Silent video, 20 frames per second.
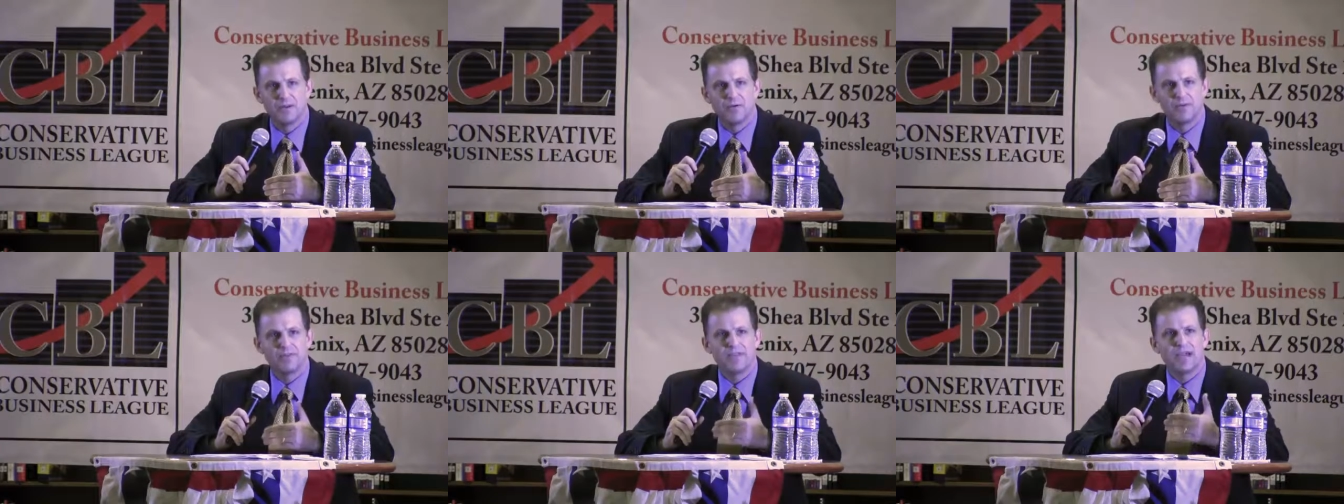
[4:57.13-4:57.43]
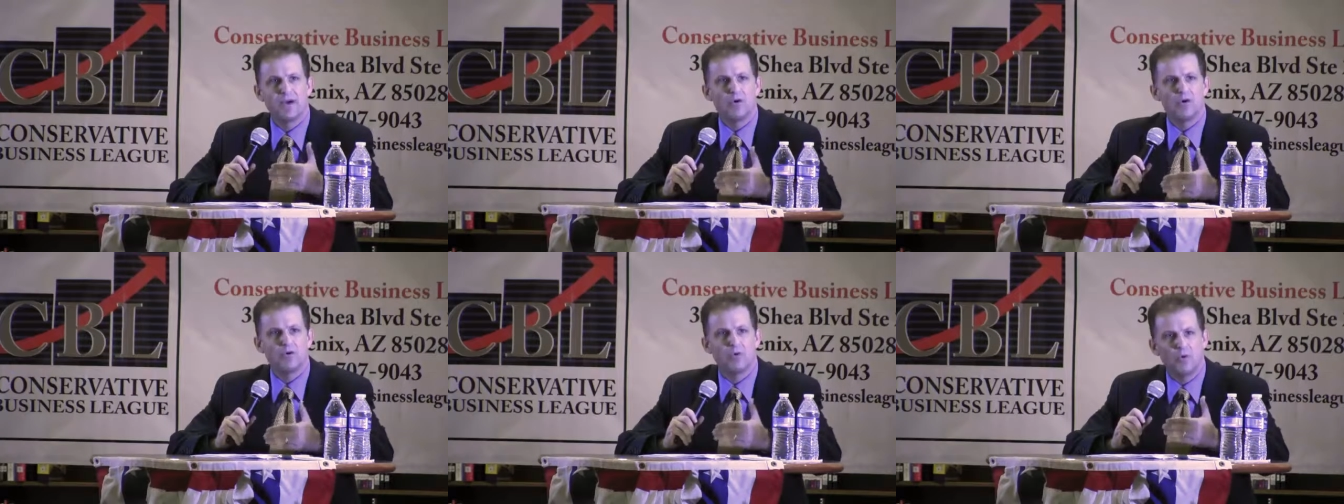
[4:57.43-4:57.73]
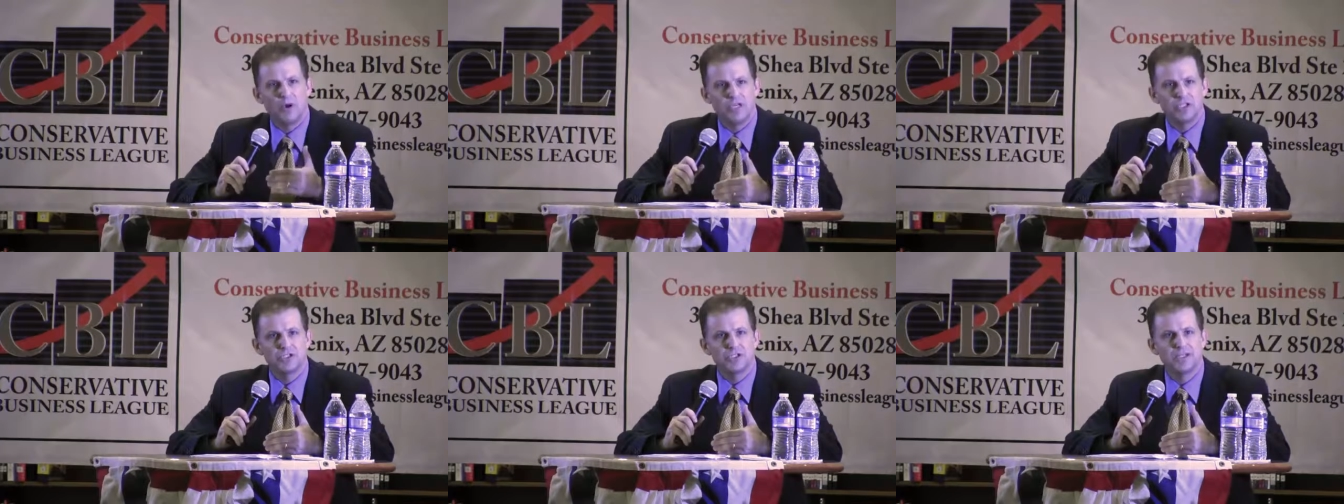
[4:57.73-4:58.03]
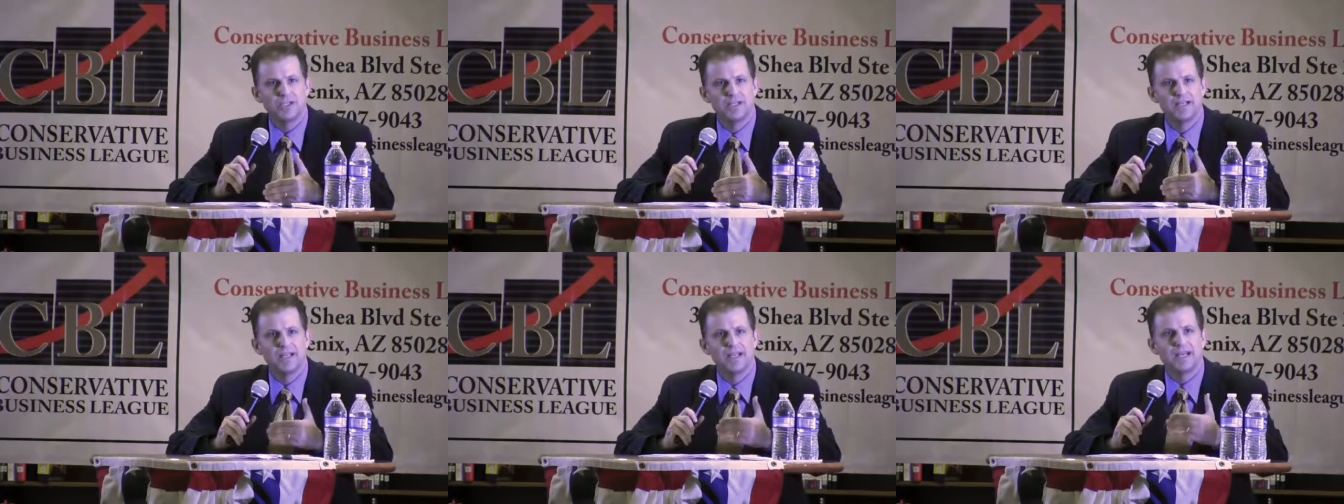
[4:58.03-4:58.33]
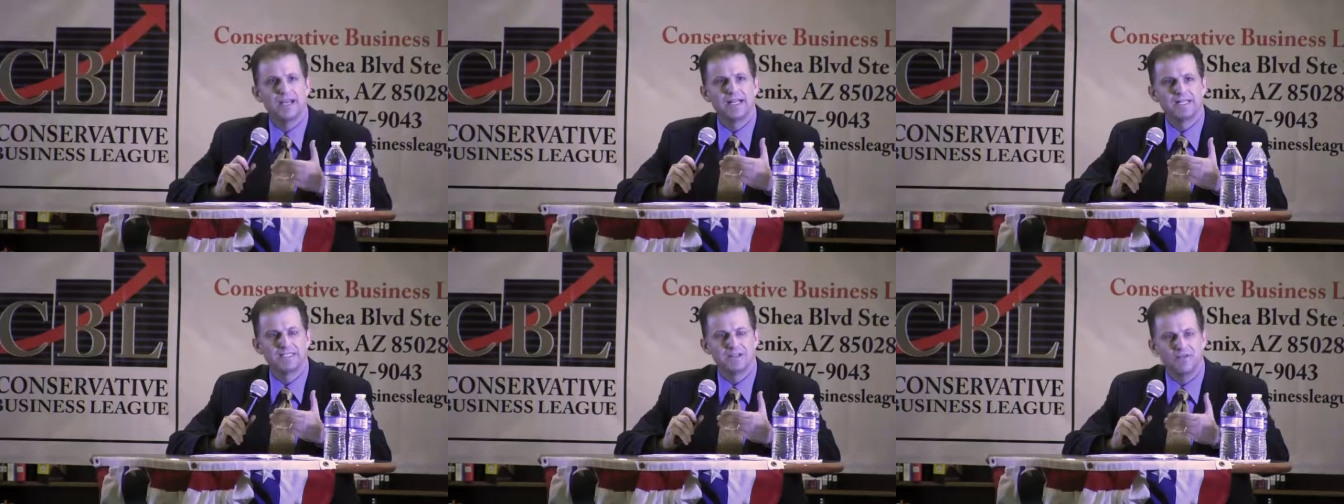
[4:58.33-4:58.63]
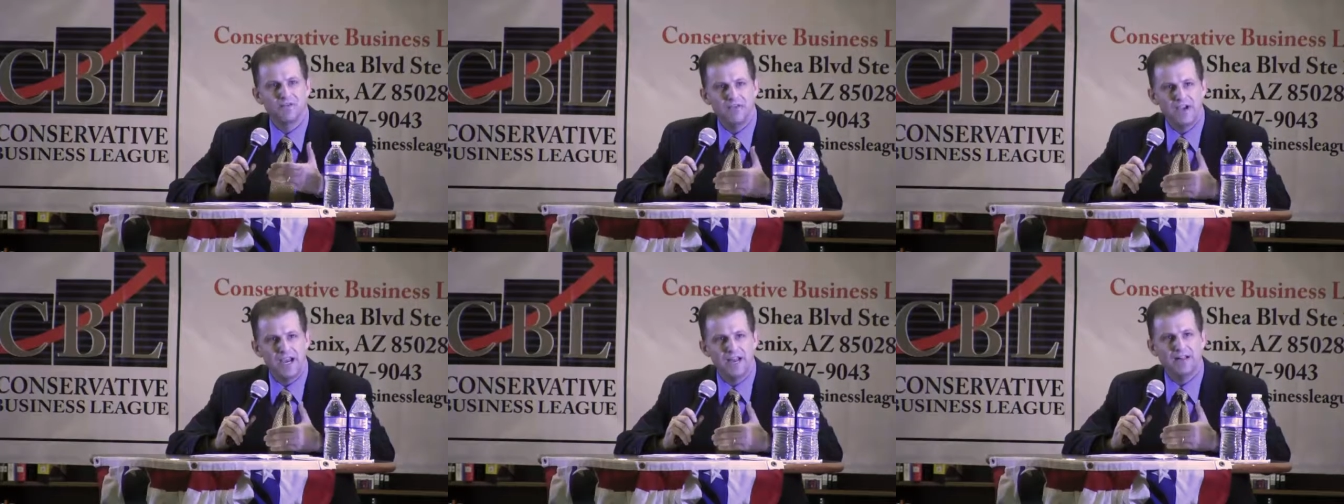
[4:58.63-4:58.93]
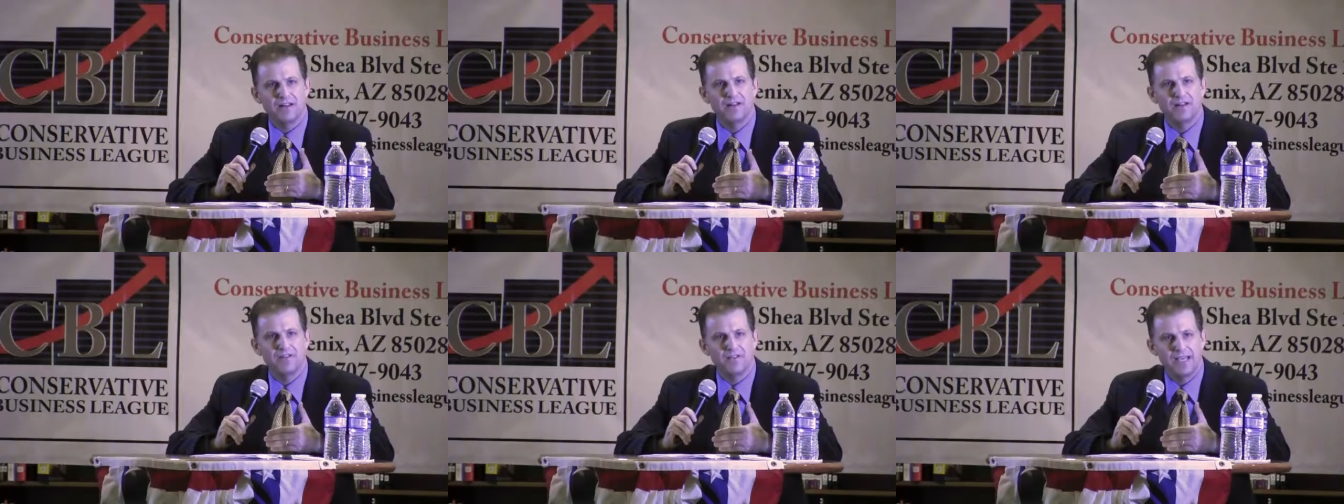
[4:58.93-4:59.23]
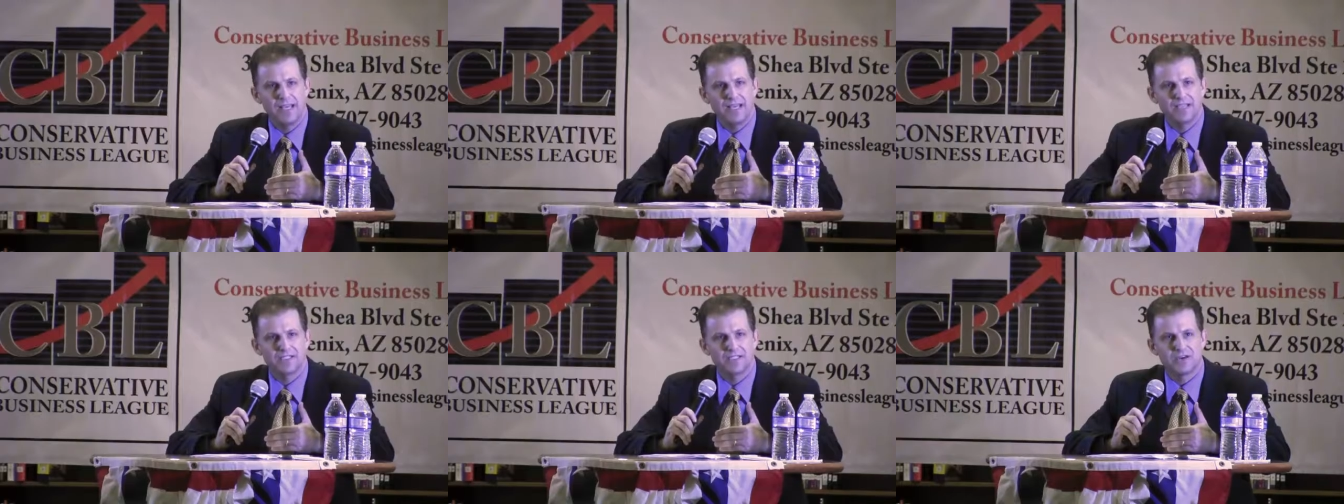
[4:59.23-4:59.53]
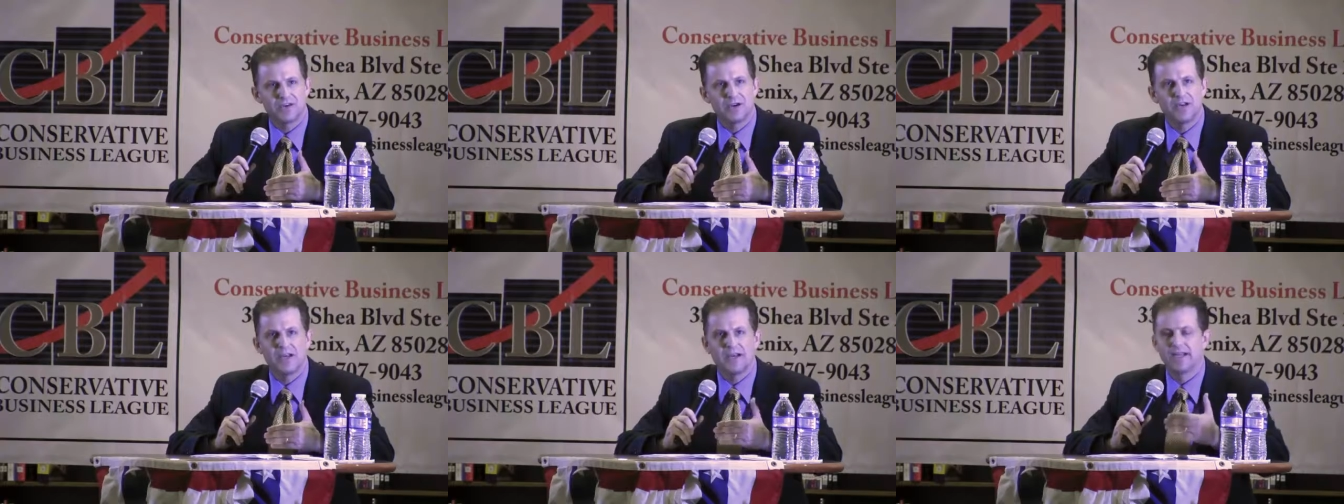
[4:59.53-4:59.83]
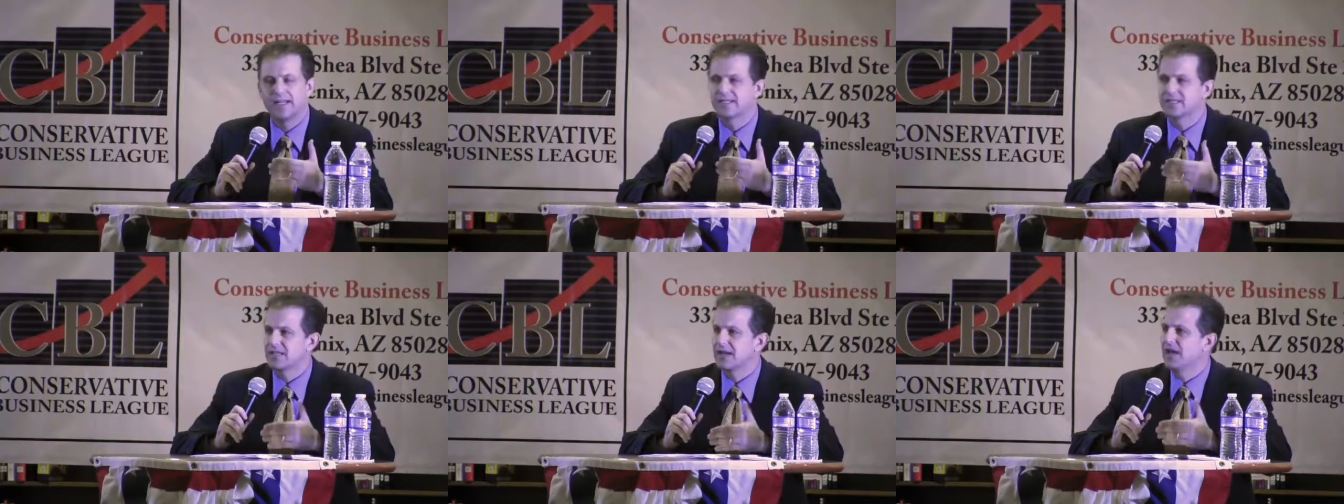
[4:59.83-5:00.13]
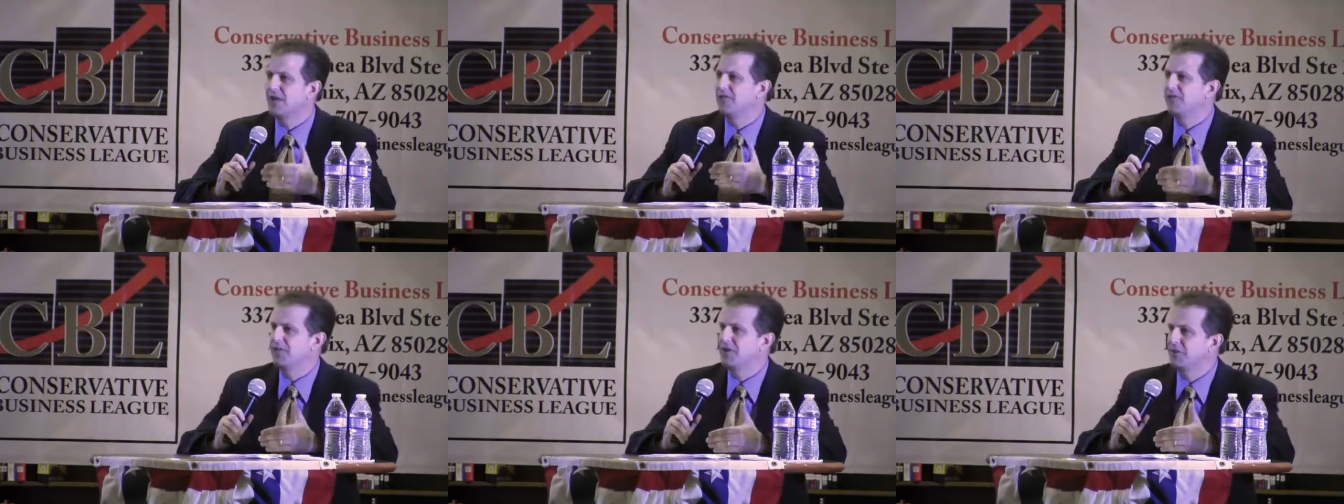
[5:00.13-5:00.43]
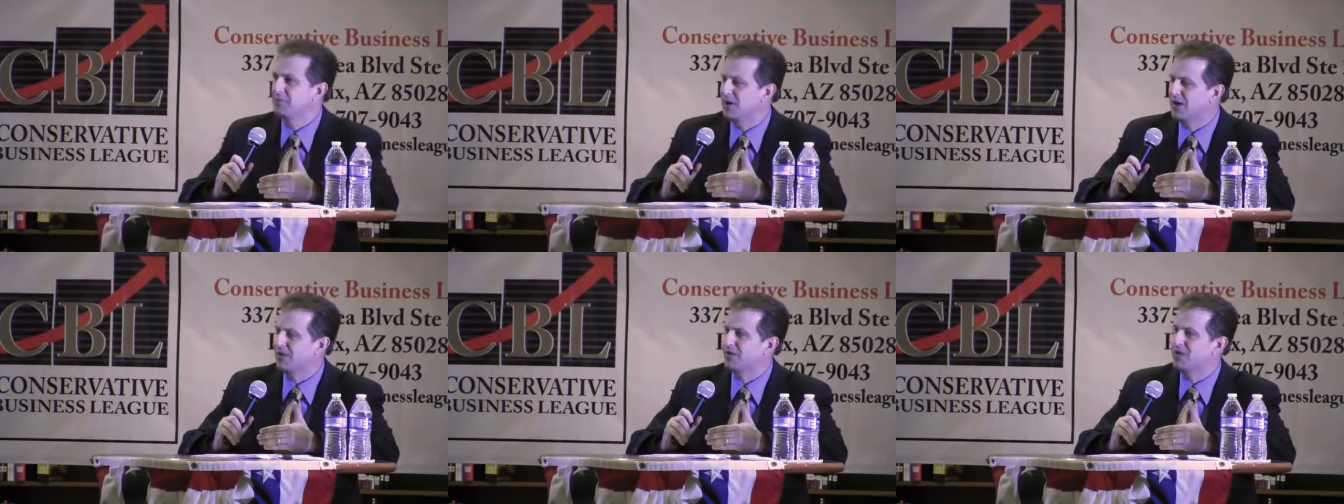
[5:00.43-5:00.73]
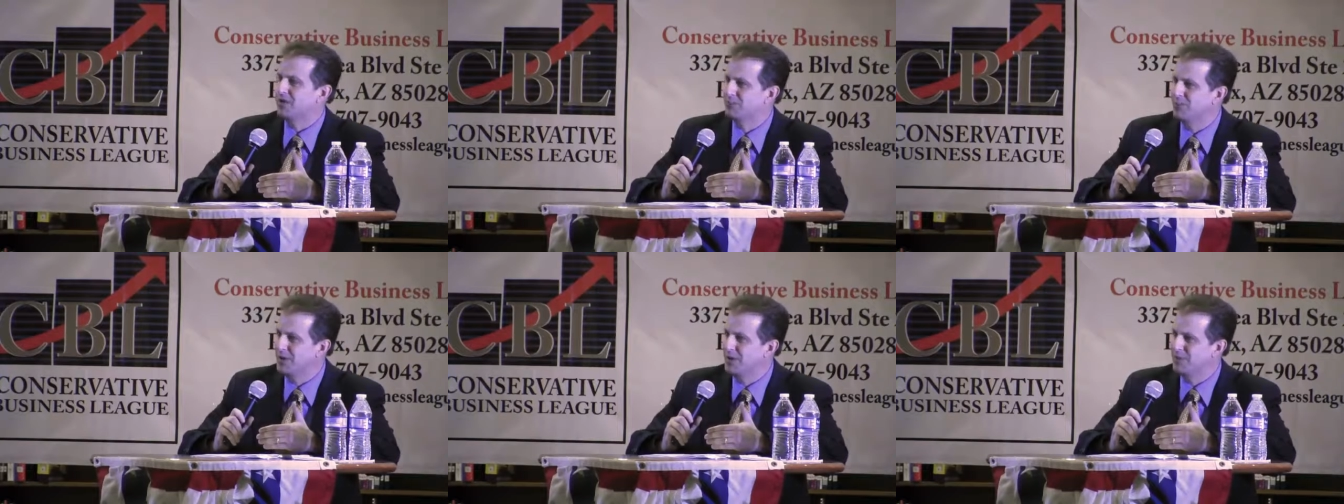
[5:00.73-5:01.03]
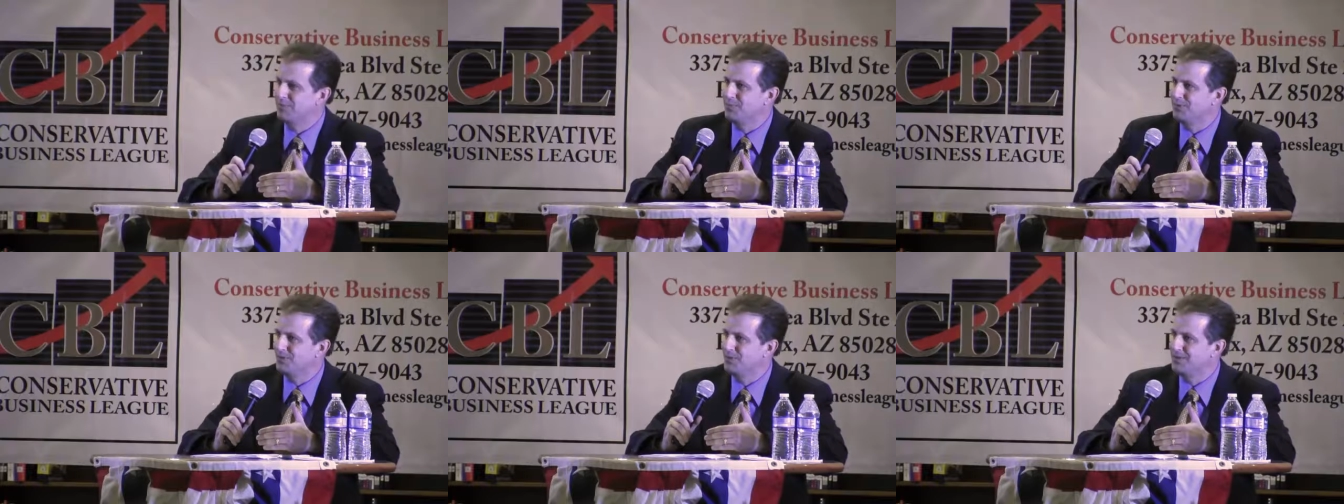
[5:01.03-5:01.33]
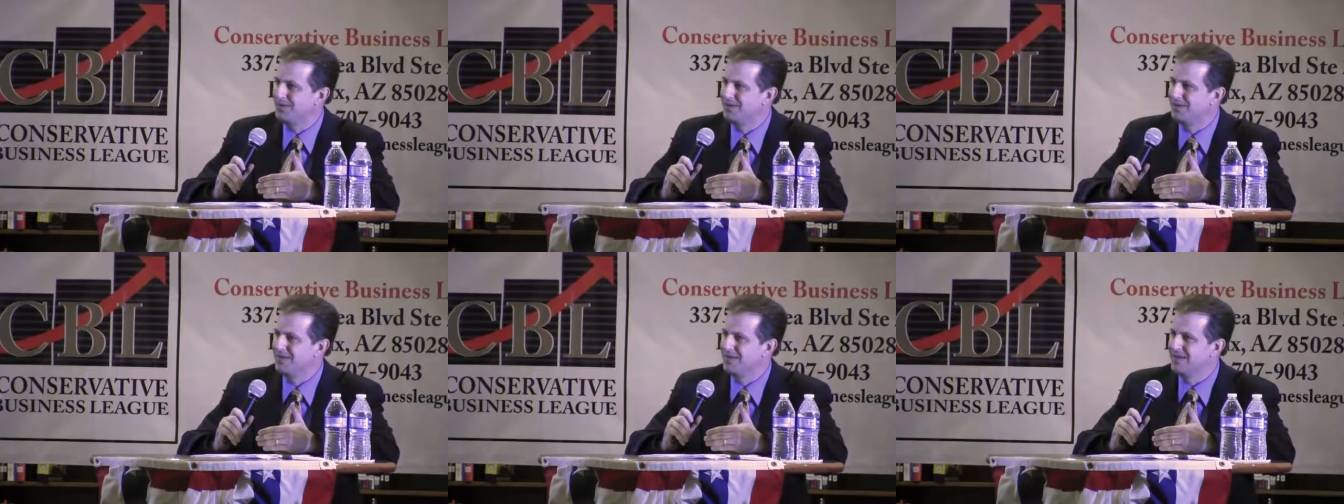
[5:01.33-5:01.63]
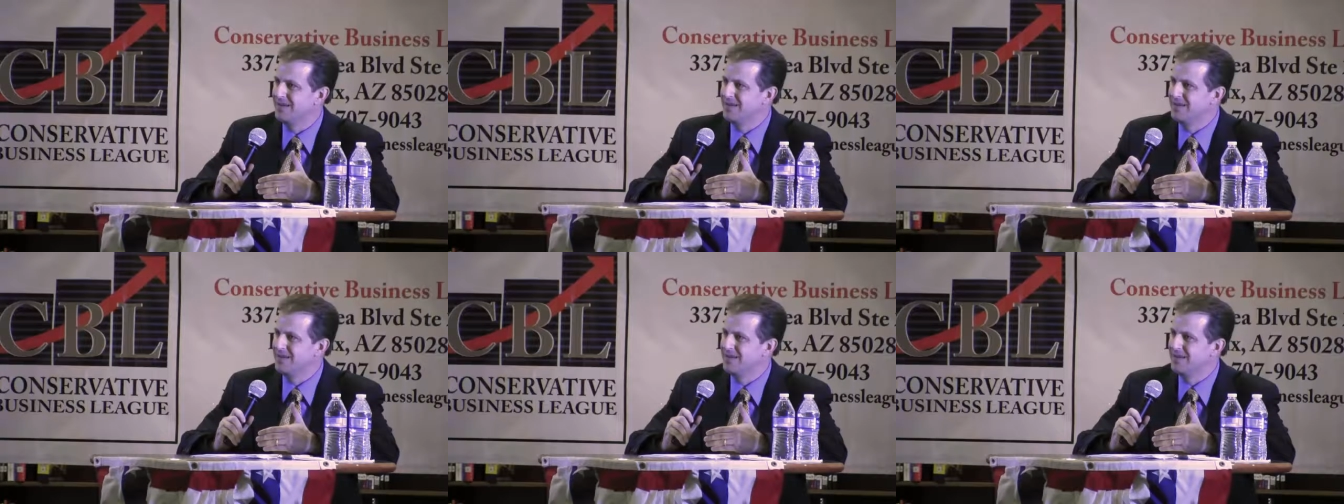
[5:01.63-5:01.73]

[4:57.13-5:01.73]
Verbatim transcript: Without question, it is emphatically the answer, and it's time for the American people